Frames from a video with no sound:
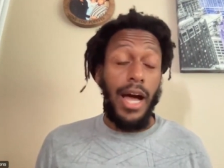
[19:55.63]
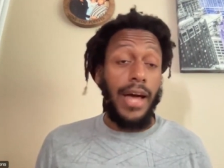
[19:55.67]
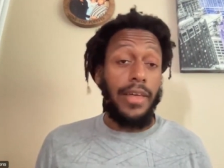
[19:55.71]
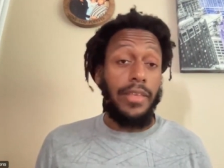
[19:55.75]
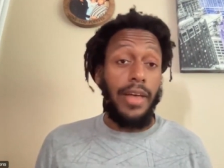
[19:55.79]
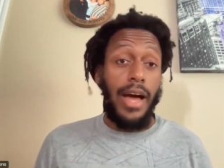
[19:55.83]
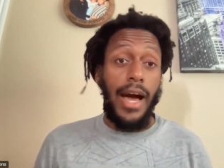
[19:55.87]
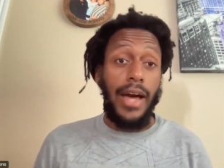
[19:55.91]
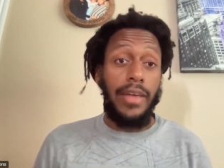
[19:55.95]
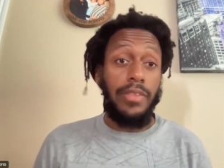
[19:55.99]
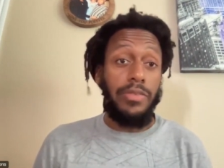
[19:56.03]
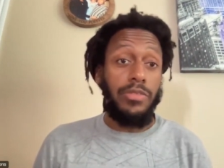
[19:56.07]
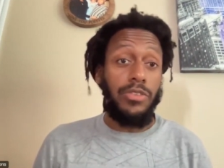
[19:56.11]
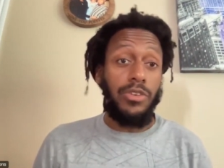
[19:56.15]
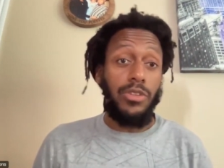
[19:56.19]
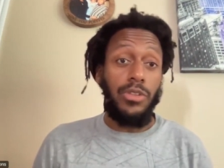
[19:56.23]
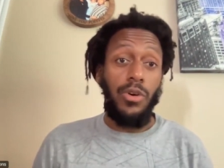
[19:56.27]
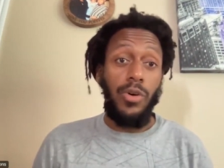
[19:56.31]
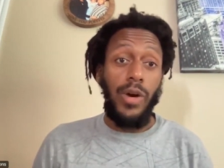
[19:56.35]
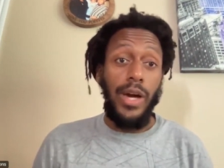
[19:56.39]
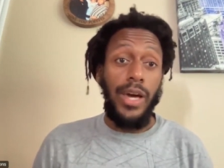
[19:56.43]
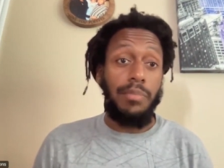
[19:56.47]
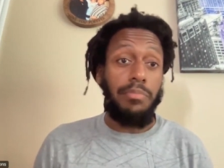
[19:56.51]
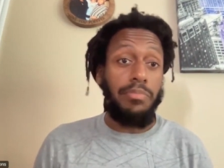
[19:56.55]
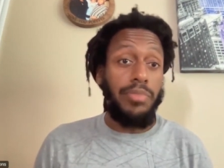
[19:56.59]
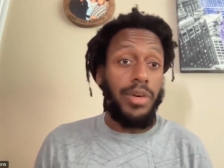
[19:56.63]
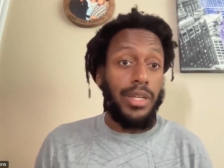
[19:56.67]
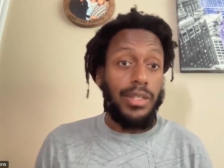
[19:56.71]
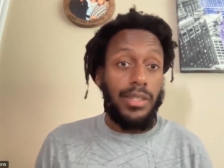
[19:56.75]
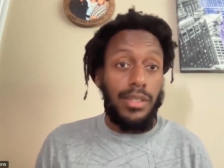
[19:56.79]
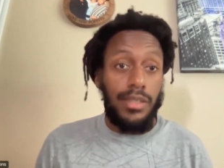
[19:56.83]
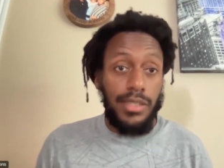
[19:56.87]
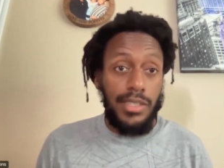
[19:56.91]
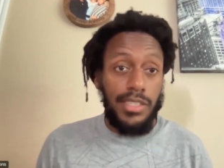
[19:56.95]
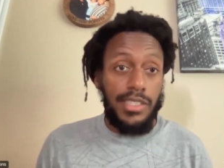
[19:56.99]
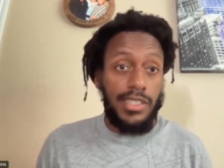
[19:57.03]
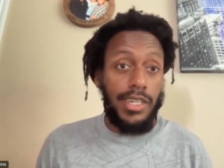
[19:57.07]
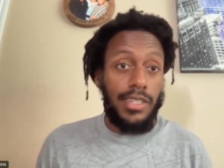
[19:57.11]
I had been
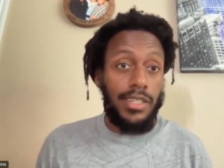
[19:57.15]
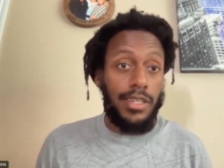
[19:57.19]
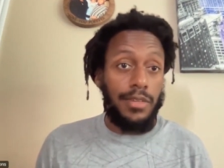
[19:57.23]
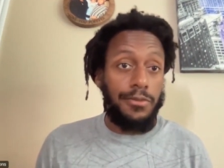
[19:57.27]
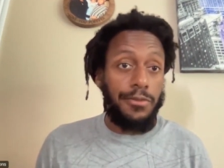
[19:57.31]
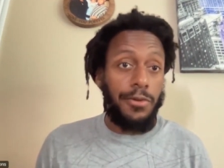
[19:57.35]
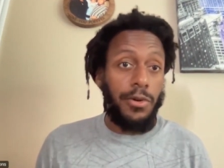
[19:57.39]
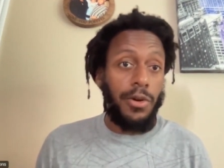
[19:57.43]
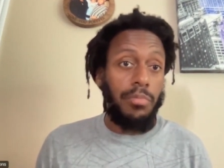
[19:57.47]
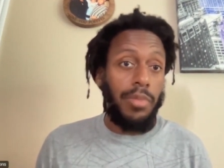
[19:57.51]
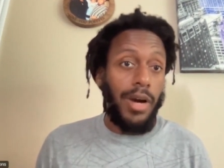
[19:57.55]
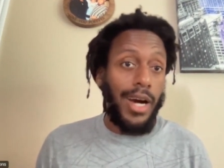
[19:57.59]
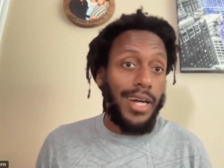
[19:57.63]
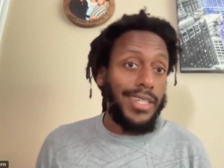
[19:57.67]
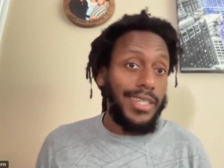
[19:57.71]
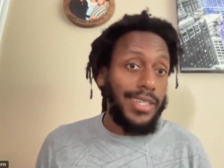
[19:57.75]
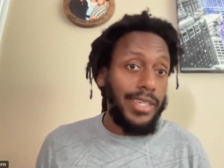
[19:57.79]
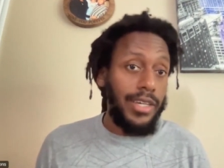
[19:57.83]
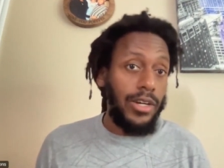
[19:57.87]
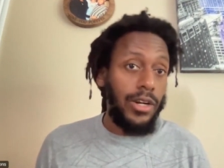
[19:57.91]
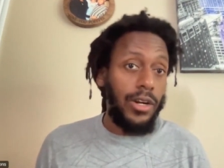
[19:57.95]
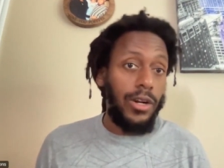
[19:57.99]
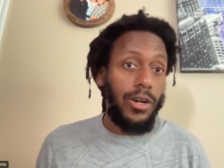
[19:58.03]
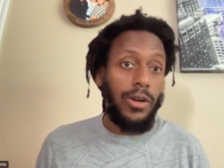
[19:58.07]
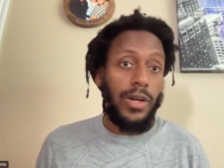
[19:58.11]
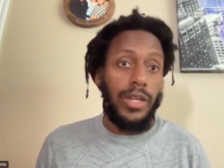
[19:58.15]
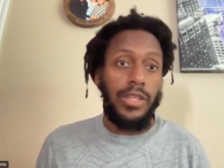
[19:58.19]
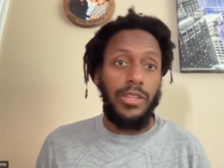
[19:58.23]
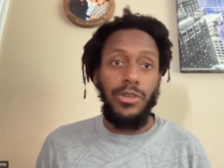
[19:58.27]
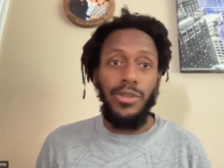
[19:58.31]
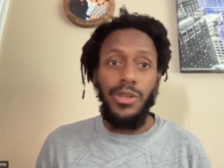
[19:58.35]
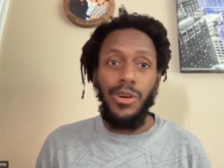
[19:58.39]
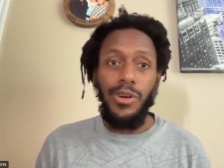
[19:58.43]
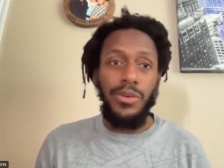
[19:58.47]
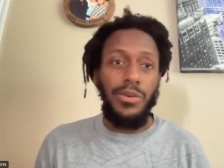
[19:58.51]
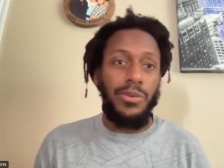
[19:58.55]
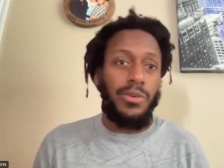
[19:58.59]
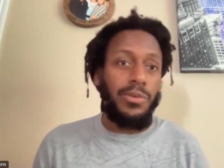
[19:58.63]
in the Senate for about a year,
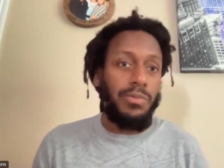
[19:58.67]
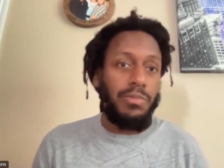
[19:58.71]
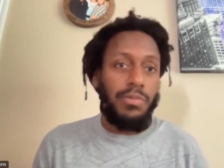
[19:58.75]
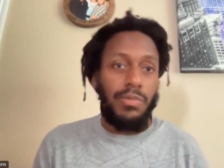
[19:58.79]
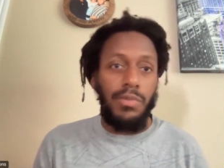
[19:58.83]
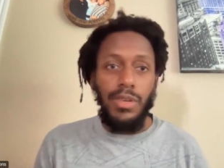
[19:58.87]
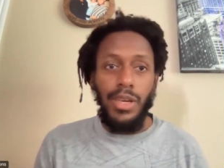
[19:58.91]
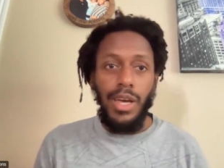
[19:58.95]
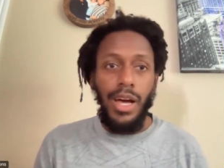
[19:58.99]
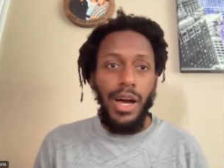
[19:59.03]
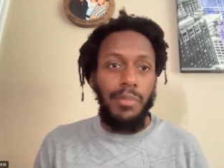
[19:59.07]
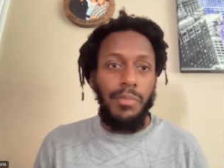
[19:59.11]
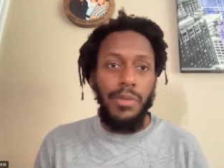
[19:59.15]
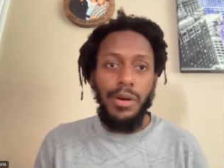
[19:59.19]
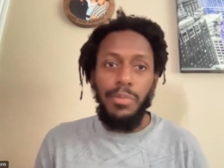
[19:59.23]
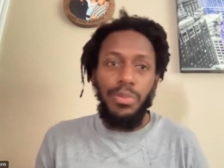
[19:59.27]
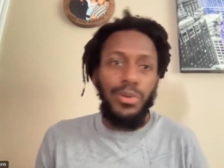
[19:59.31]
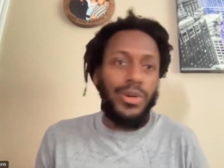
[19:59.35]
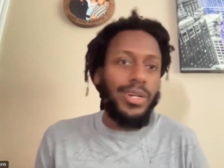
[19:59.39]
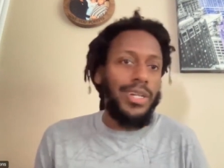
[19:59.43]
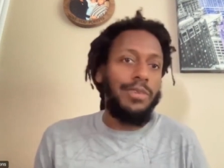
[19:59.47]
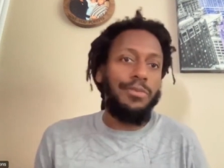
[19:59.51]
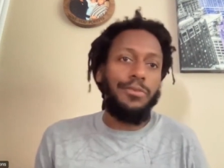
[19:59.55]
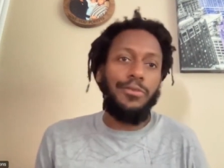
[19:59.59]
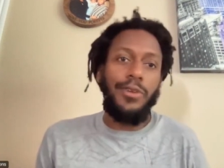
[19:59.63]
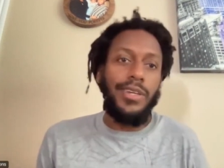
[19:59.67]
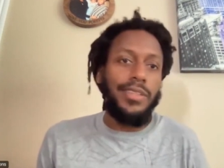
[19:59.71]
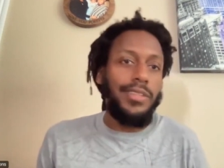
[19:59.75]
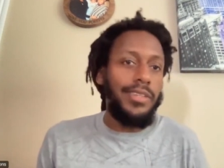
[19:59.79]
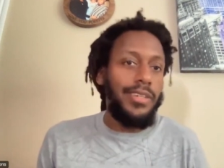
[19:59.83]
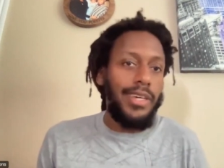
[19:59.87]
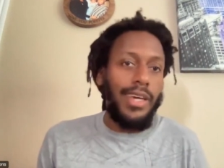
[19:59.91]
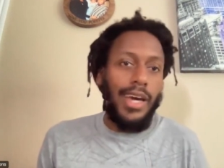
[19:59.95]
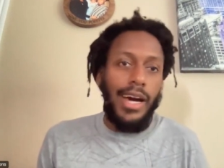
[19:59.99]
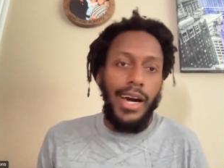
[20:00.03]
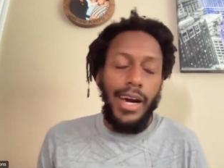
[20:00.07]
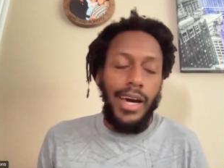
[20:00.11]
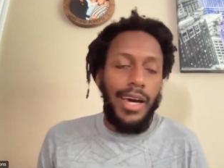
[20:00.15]
and I'm a pretty
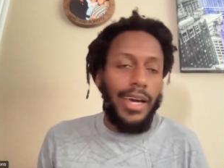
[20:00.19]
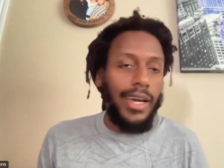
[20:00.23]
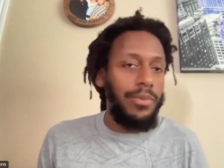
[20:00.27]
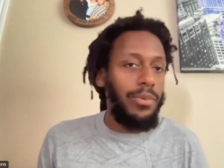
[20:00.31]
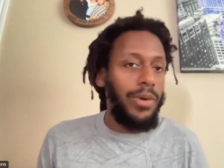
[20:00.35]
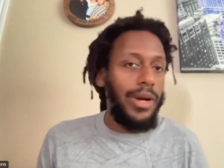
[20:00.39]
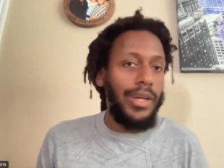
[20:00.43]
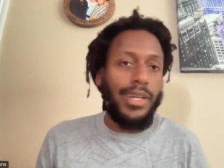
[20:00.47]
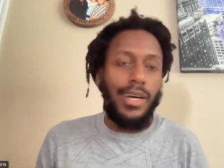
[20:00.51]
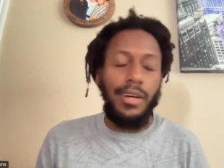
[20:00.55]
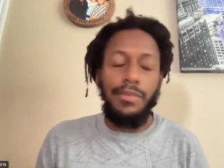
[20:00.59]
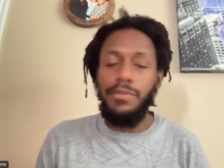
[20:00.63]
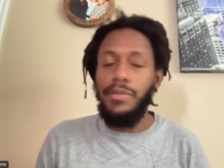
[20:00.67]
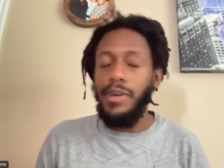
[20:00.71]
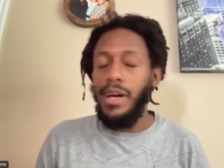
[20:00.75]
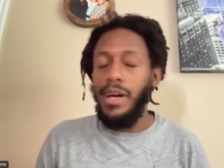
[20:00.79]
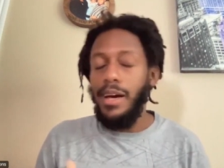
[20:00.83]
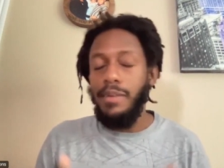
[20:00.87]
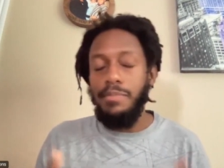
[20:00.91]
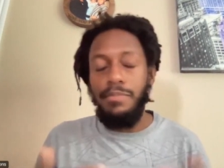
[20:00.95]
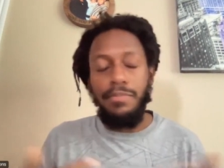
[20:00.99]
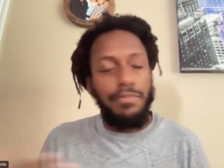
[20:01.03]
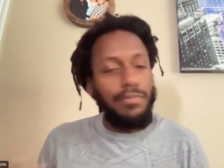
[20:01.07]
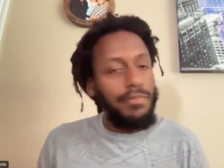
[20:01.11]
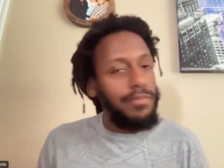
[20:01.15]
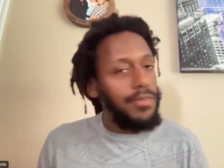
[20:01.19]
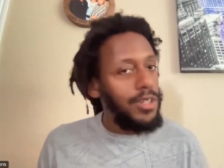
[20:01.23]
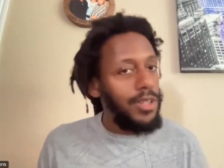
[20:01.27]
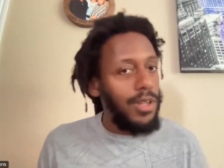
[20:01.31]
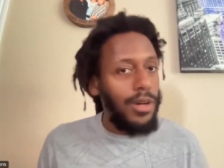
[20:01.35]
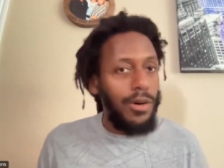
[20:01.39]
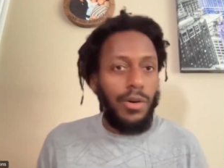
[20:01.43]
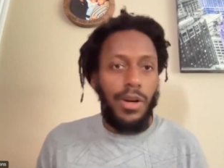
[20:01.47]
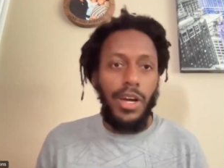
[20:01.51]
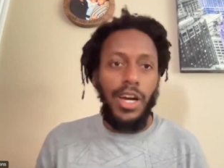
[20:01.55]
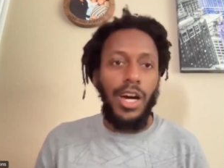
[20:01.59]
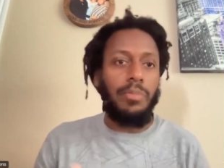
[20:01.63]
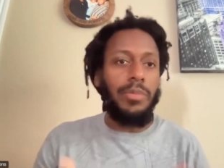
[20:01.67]
friendly guy, right? I've
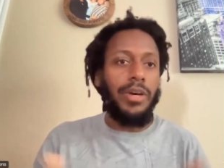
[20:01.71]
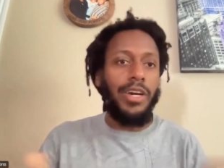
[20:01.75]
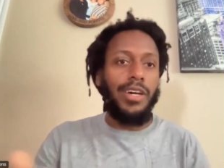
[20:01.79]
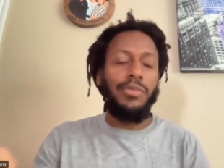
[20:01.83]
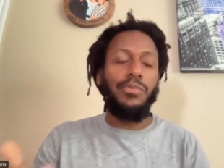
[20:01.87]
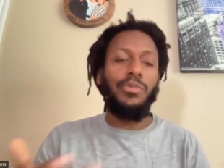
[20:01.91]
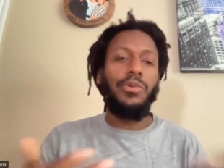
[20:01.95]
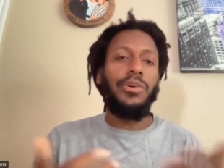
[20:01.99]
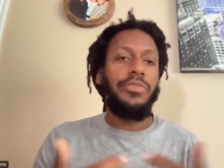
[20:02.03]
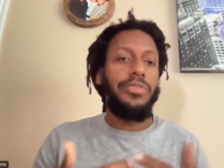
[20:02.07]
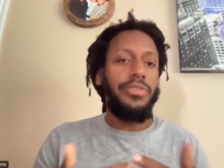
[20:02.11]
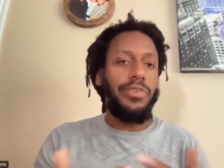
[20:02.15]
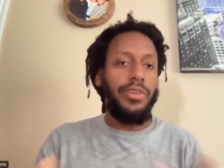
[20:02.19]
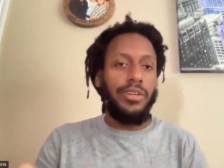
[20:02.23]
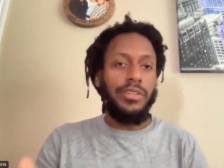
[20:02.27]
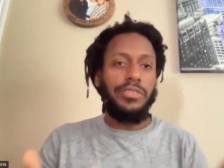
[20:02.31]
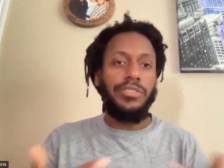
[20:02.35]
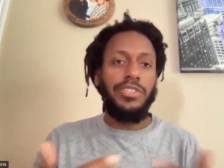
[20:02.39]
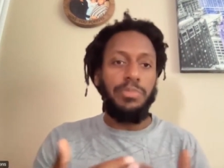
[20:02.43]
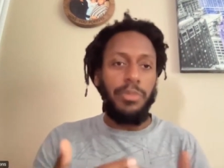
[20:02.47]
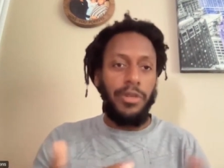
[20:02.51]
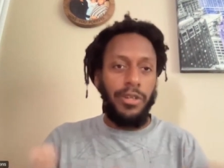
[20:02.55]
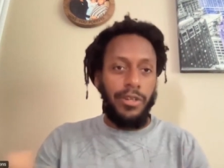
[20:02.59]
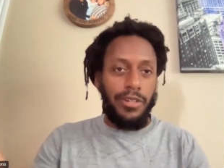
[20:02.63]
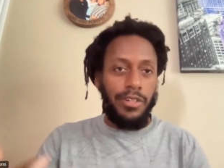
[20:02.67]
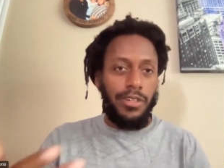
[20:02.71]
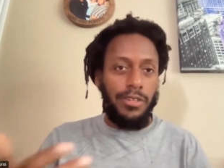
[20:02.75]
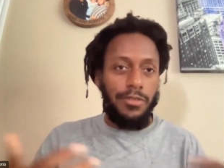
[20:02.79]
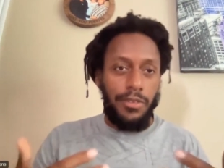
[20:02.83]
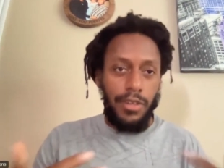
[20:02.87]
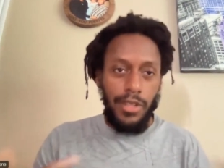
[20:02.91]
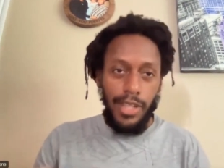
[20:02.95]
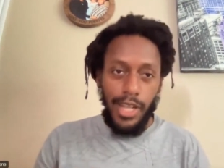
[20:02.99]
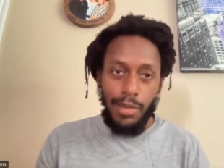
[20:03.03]
come in with a spirit of